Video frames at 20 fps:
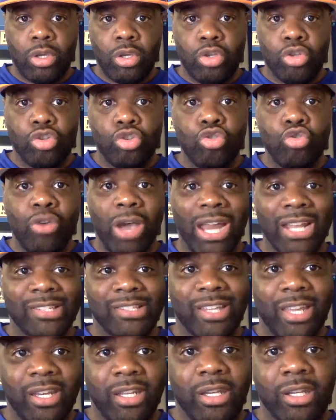you gotta
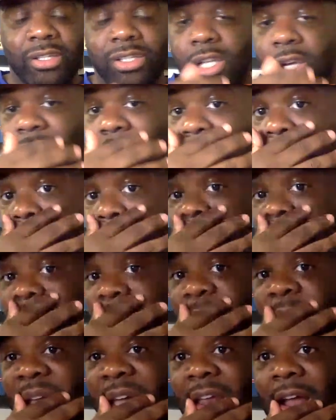say to yourself, all right, look,
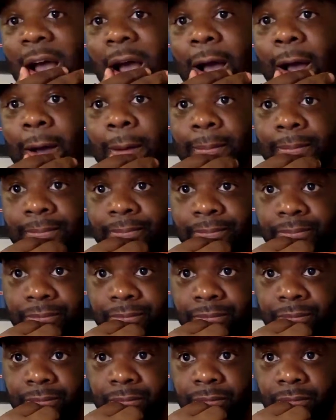man,
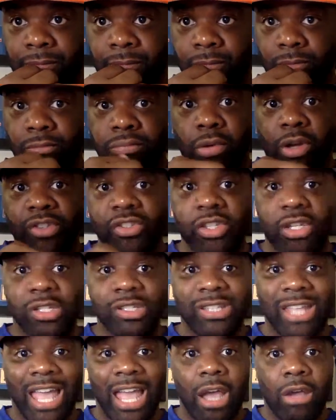Brunson is
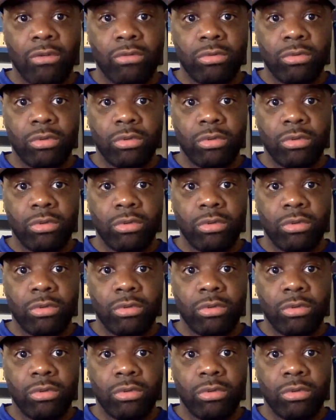down.